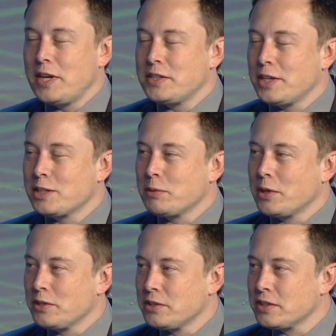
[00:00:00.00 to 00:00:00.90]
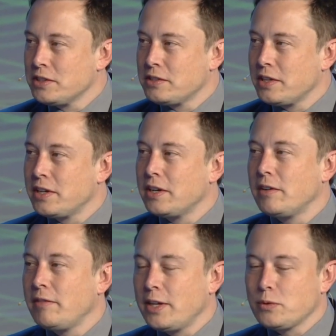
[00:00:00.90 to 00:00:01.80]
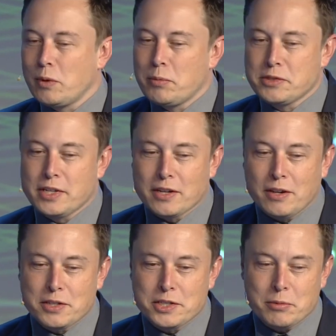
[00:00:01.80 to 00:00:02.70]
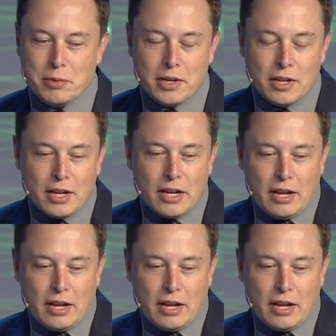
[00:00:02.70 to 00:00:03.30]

with SpaceX because it's considered an advanced weapons technology, but